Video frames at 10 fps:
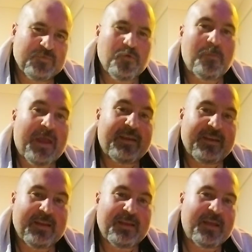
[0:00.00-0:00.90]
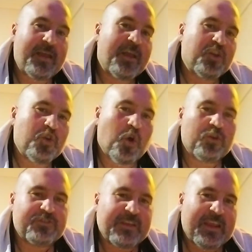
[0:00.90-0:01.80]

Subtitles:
We're made in God's